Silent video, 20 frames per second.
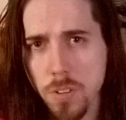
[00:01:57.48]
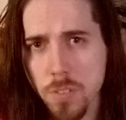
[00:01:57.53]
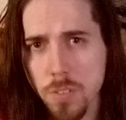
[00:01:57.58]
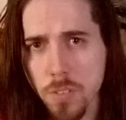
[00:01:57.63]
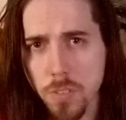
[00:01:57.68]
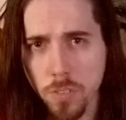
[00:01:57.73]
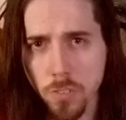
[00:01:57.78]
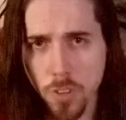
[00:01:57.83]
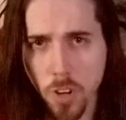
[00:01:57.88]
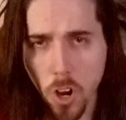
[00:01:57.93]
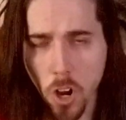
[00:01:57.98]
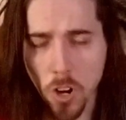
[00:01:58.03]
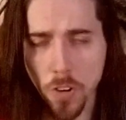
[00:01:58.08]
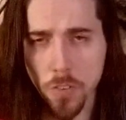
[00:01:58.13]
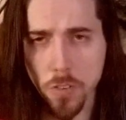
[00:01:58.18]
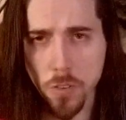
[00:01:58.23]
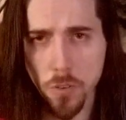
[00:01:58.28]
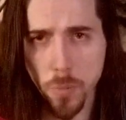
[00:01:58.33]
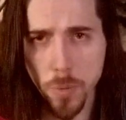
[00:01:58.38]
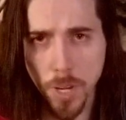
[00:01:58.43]
To
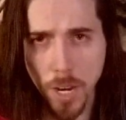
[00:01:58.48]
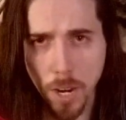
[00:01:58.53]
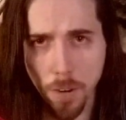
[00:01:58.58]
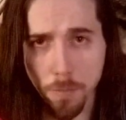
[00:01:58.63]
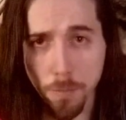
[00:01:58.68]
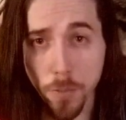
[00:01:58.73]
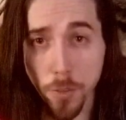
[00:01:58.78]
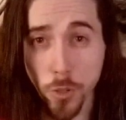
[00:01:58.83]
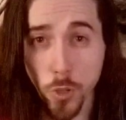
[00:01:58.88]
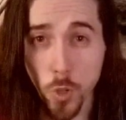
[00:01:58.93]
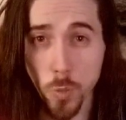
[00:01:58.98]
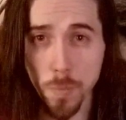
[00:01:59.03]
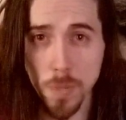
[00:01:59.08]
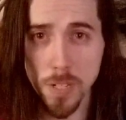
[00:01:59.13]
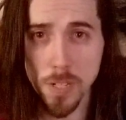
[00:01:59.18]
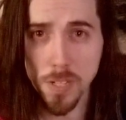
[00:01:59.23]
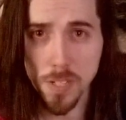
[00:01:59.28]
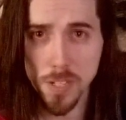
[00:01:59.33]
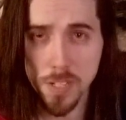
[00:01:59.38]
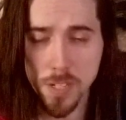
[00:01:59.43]
start, we have the
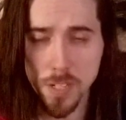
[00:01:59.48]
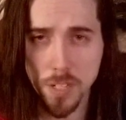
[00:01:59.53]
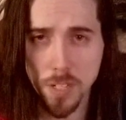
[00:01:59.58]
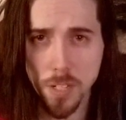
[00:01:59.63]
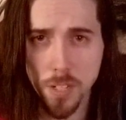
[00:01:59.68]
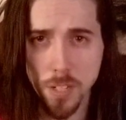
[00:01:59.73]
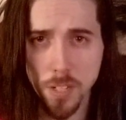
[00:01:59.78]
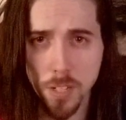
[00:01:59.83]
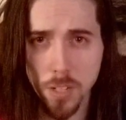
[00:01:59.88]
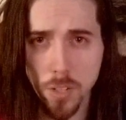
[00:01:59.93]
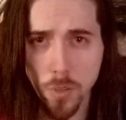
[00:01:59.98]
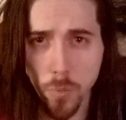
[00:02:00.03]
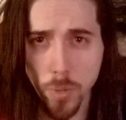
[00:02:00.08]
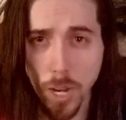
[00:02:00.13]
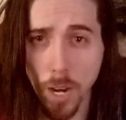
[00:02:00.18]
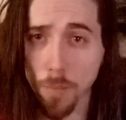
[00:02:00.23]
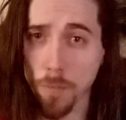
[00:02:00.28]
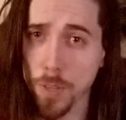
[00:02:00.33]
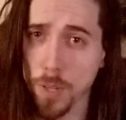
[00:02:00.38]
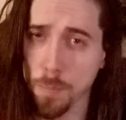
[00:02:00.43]
humans. We
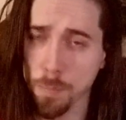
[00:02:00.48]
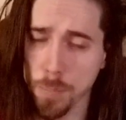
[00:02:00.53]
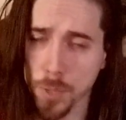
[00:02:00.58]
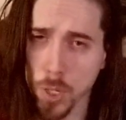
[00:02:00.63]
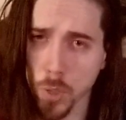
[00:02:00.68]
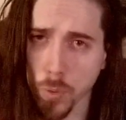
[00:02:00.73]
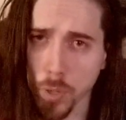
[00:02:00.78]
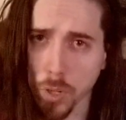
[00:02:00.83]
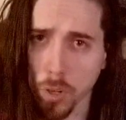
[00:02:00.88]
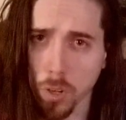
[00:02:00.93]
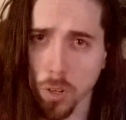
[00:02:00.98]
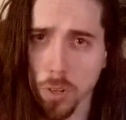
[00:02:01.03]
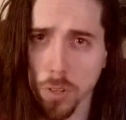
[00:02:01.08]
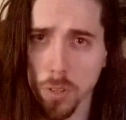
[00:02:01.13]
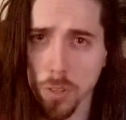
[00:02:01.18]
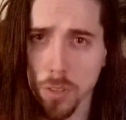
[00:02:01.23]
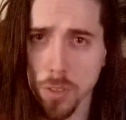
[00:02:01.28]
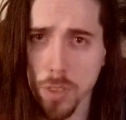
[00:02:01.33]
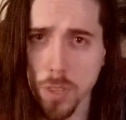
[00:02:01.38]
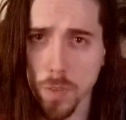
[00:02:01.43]
have the Imperial,
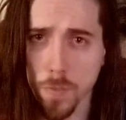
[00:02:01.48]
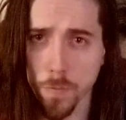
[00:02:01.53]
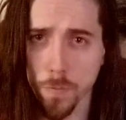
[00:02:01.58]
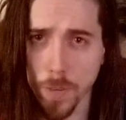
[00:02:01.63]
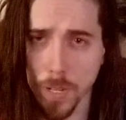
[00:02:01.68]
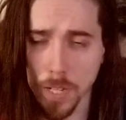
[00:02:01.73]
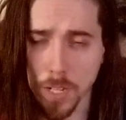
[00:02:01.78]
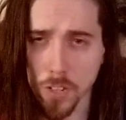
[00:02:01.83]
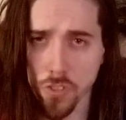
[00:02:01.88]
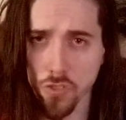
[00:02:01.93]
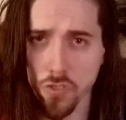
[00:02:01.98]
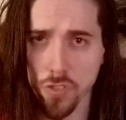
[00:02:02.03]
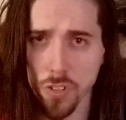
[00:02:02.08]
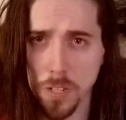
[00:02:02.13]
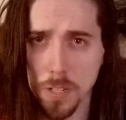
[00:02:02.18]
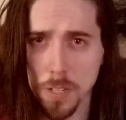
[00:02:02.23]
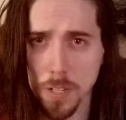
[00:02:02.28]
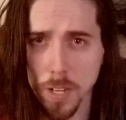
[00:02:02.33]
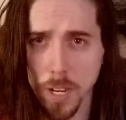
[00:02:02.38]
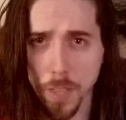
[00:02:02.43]
the Village,
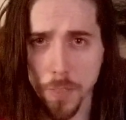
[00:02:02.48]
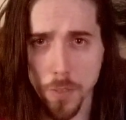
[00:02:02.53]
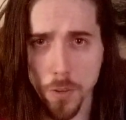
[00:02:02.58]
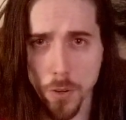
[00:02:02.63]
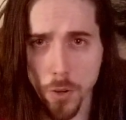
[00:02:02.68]
and the